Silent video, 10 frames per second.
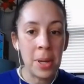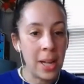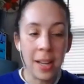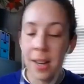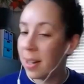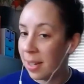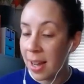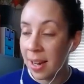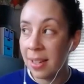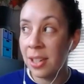putting it on,
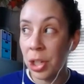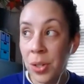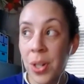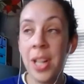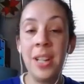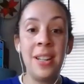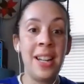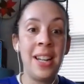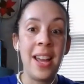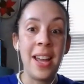on children
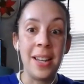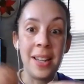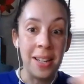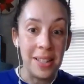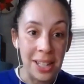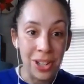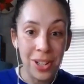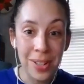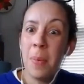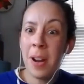and, and
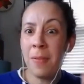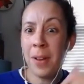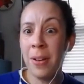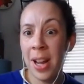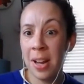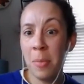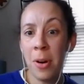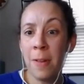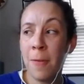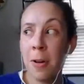teachers. What if we created
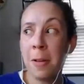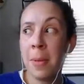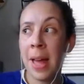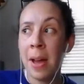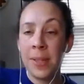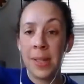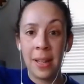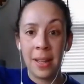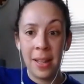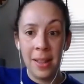more affordable
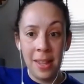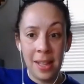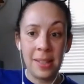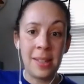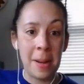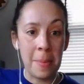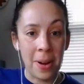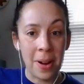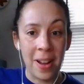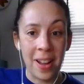housing in this
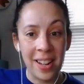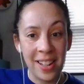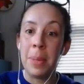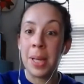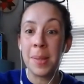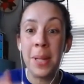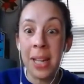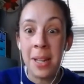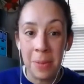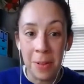neighborhood? Because we
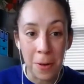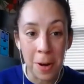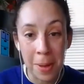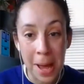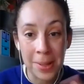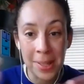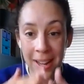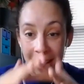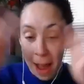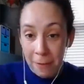need affordable
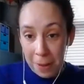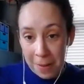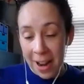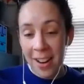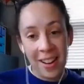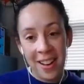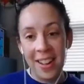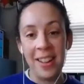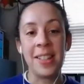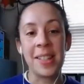housing everywhere everywhere
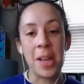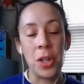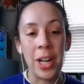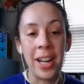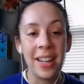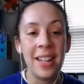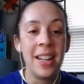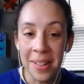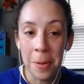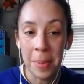in this country.
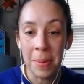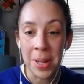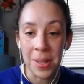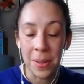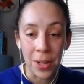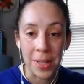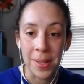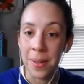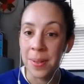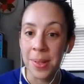Nobody wants to address
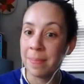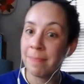those.